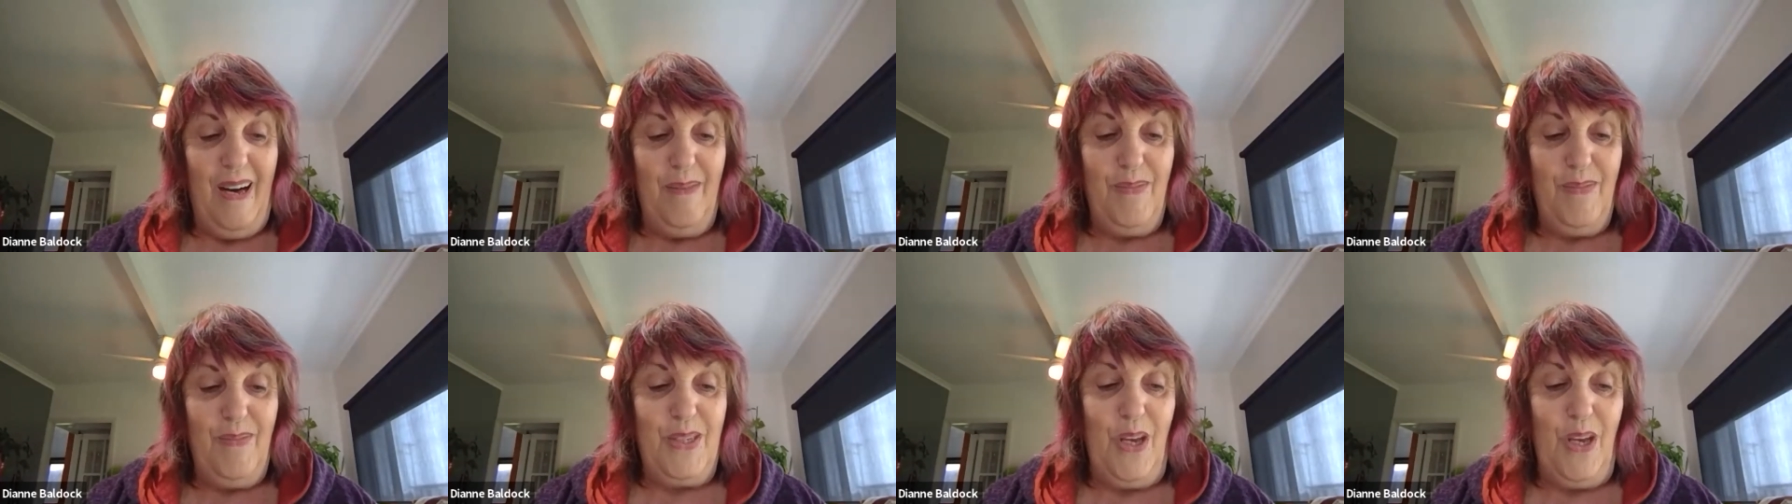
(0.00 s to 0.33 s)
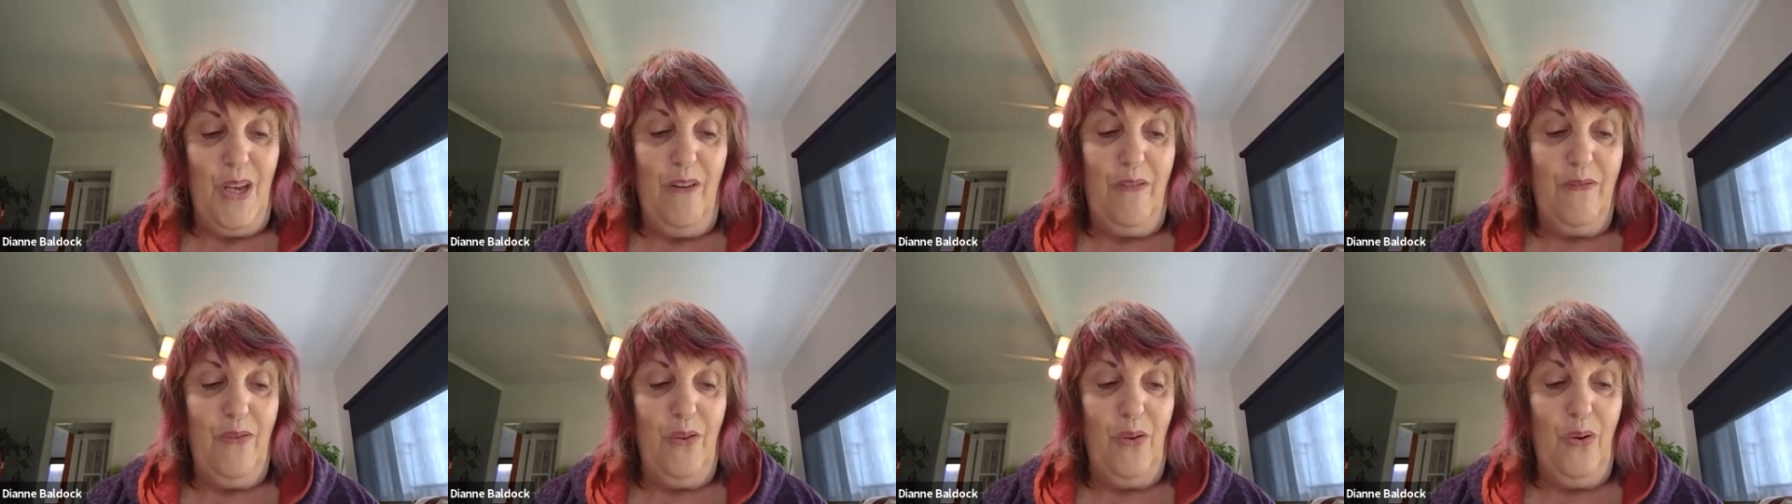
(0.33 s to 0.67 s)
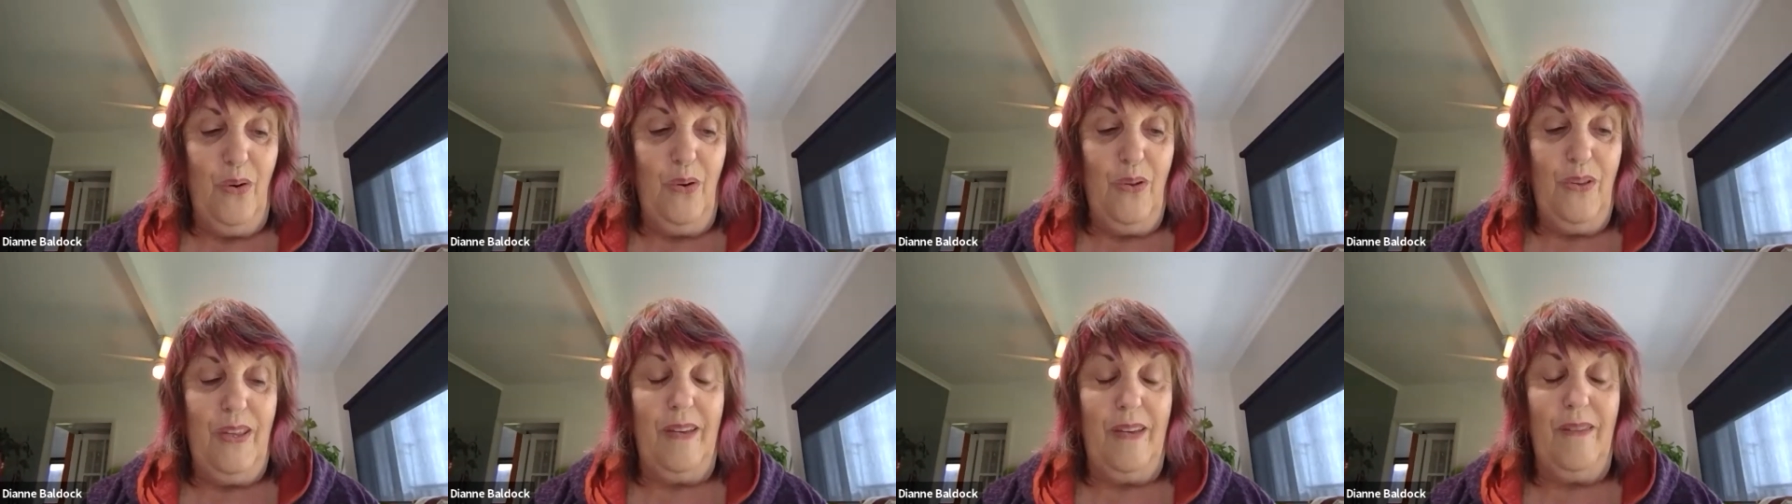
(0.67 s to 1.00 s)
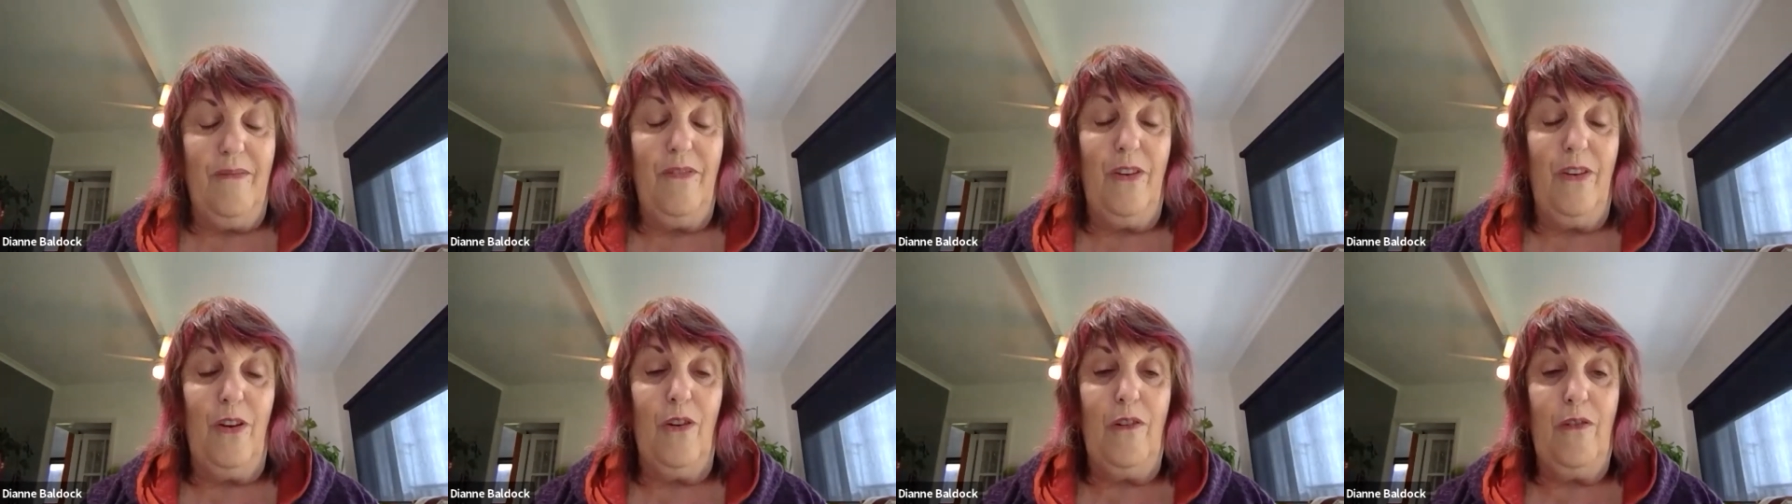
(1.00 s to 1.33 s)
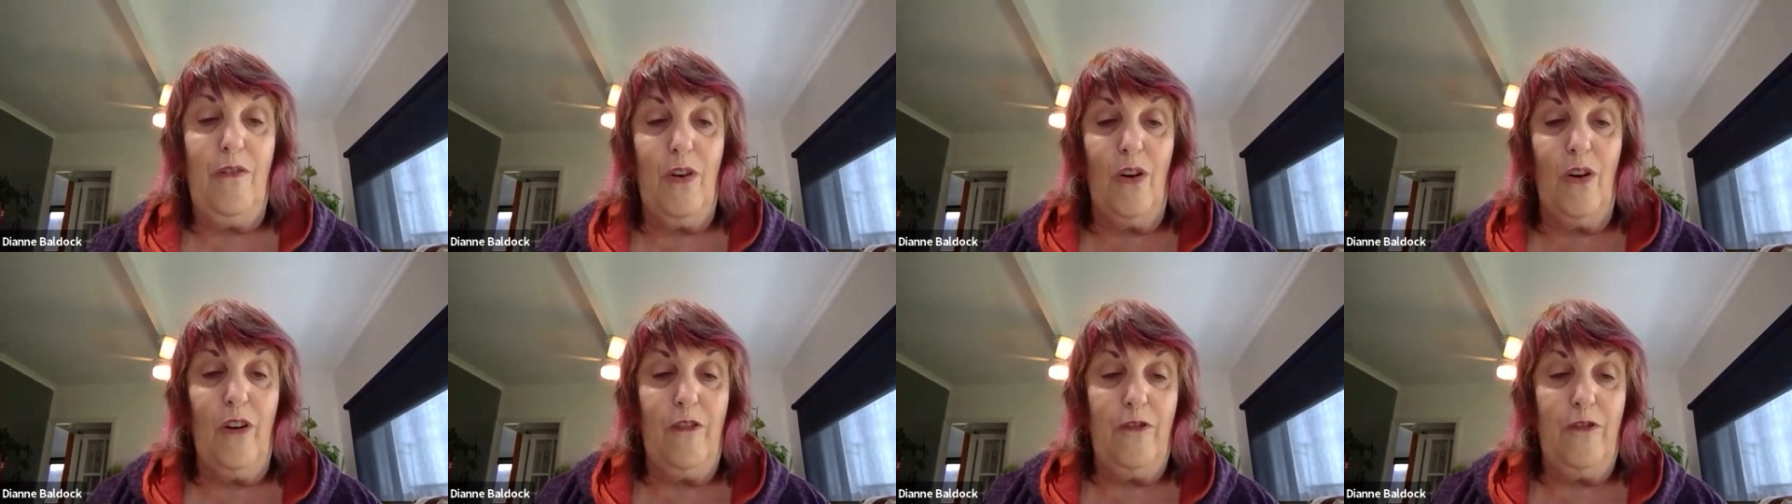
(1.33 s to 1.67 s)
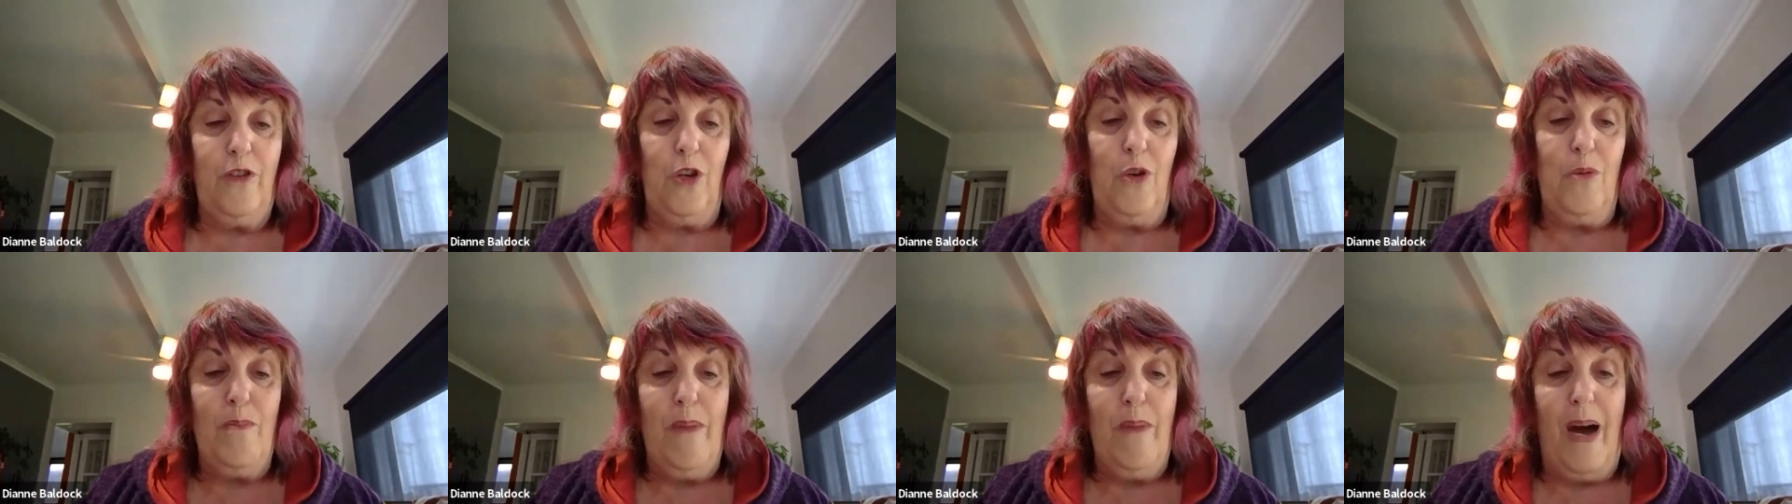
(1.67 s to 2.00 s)
so forth, and very, very
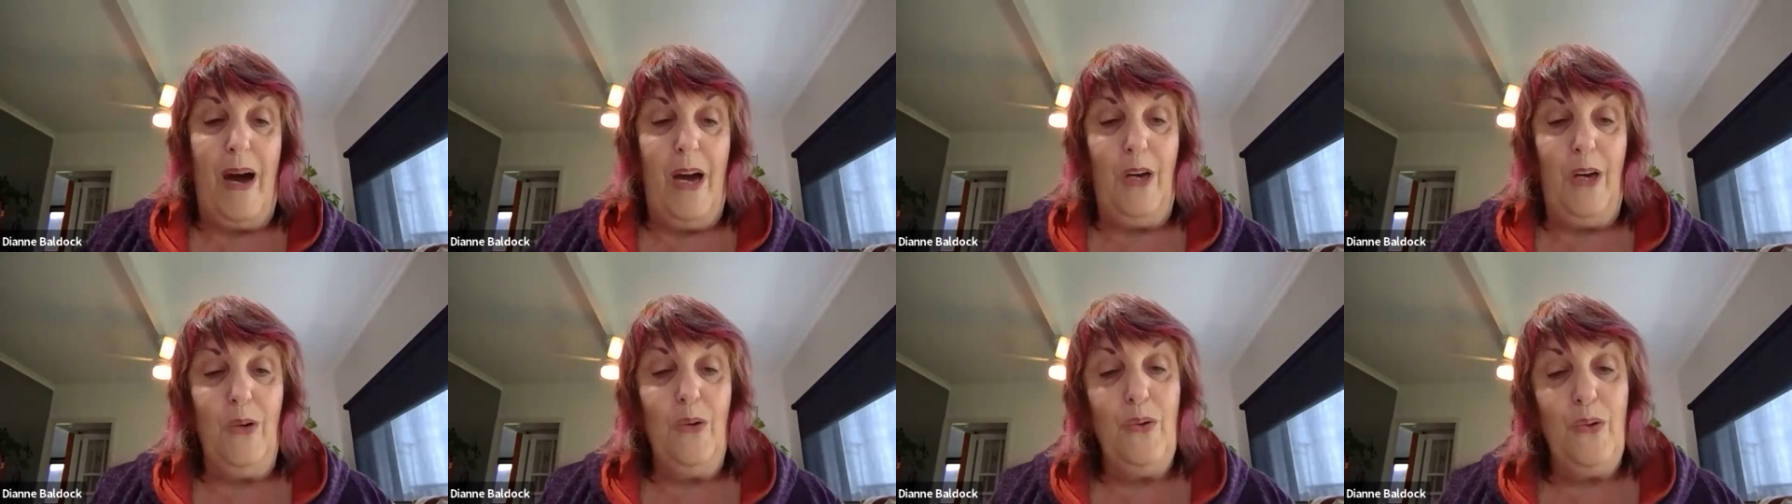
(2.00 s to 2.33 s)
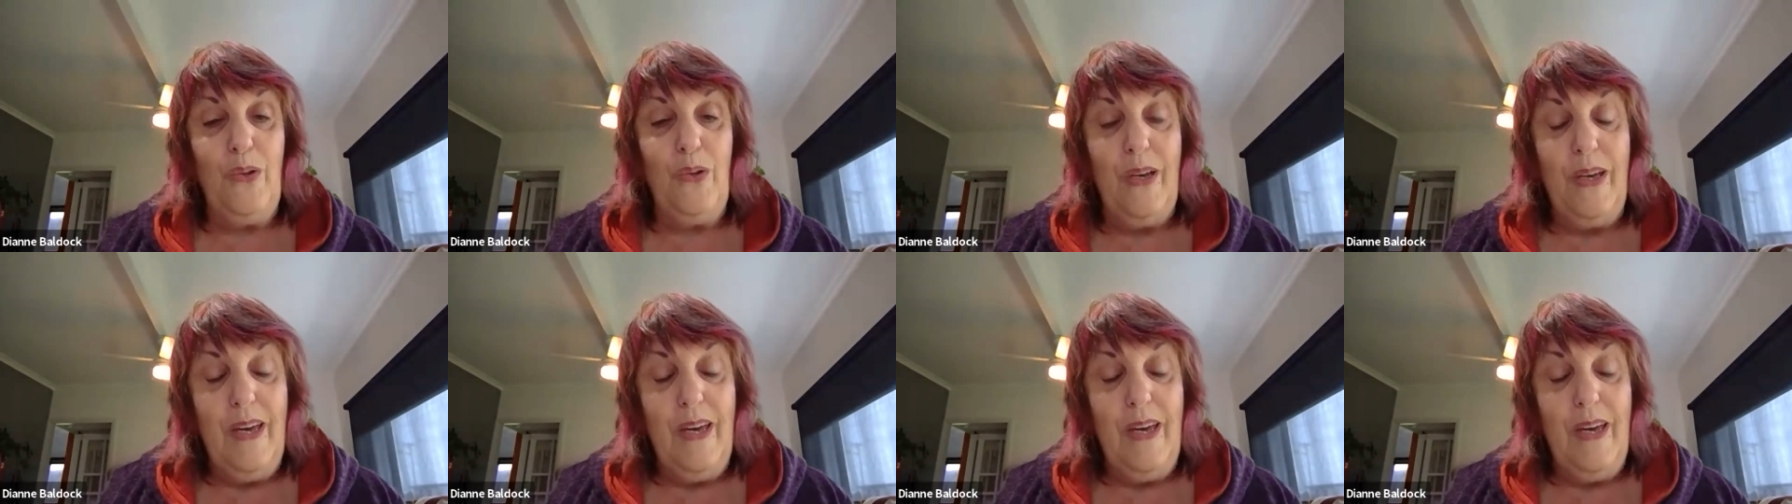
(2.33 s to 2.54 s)
few male.